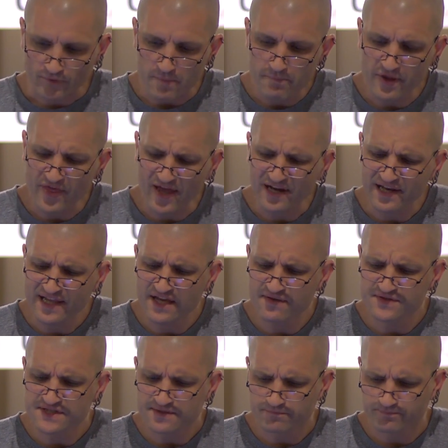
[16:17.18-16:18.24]
But that
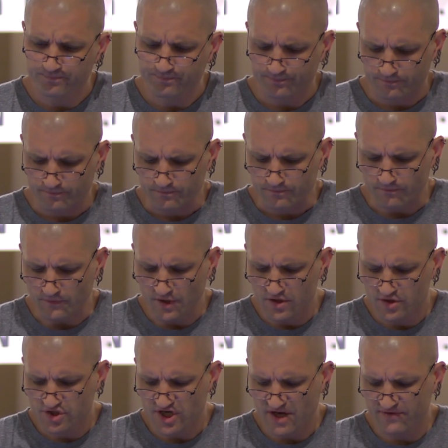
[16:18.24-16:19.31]
leaves
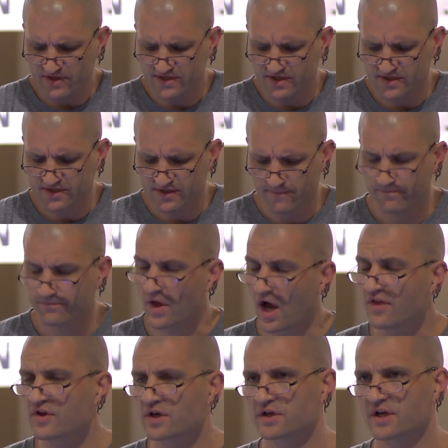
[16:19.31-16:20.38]
Chavez's
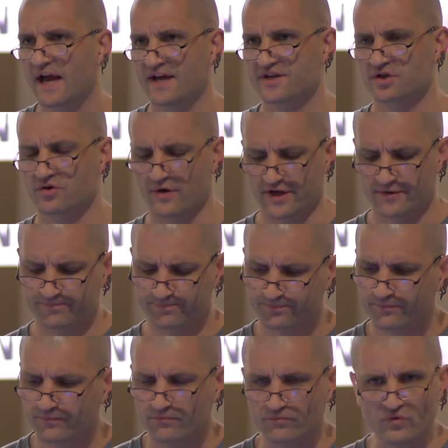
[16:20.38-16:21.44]
other category,
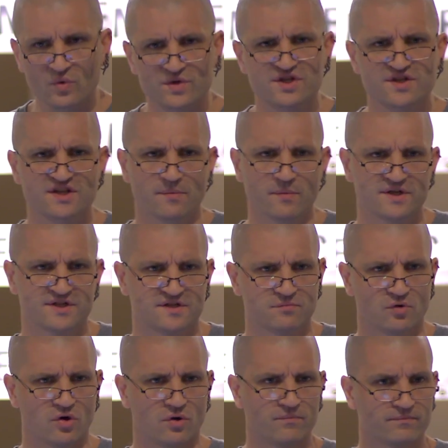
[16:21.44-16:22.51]
which in some ways is
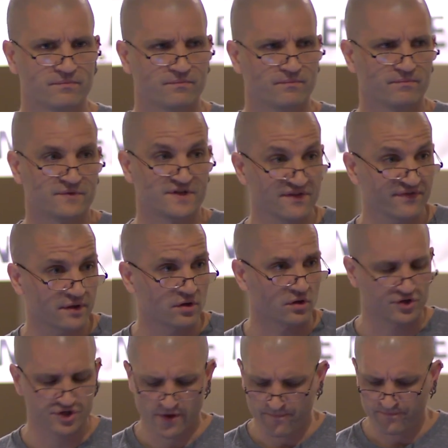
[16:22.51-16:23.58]
more
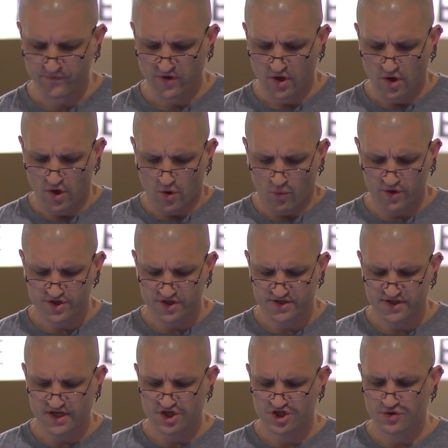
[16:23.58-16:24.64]
difficult, which is
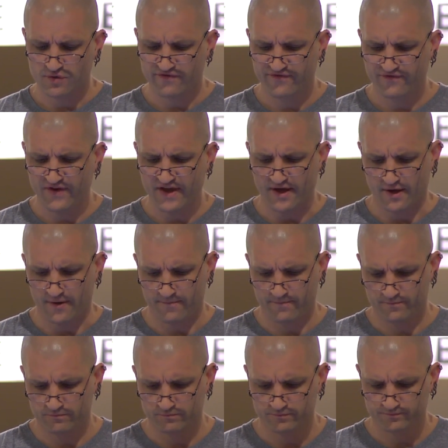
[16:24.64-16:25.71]
the issue of fear,
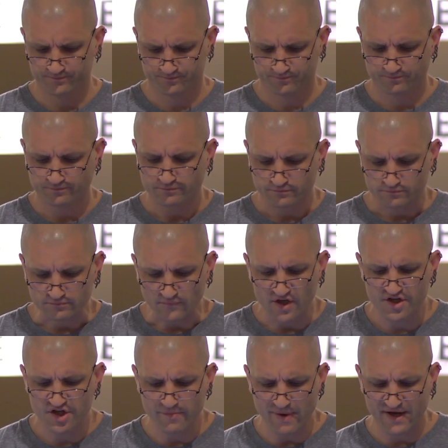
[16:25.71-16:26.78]

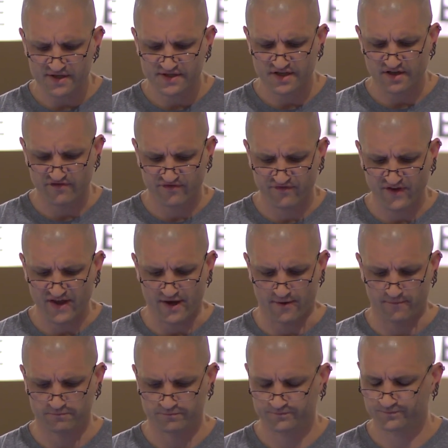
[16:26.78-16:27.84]
and humanity and fear.
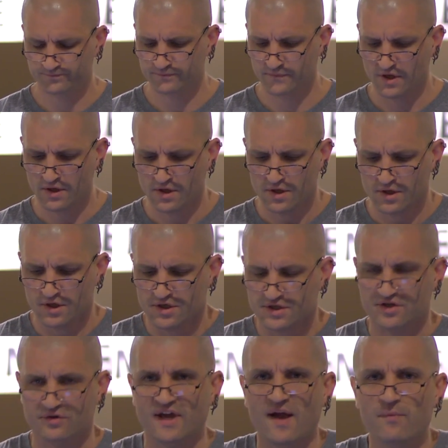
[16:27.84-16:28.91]

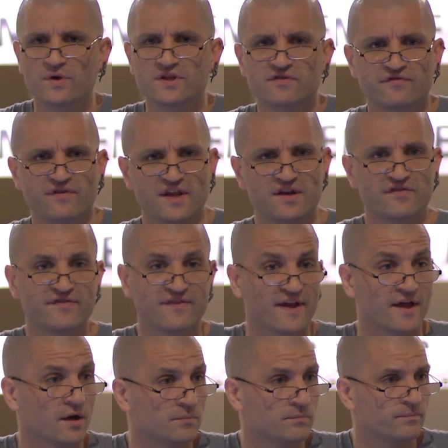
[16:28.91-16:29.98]
So can we defend
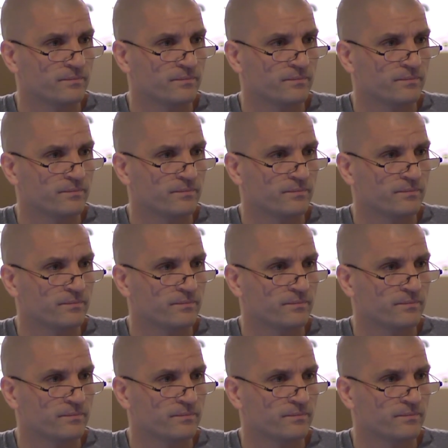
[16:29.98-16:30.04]
fear?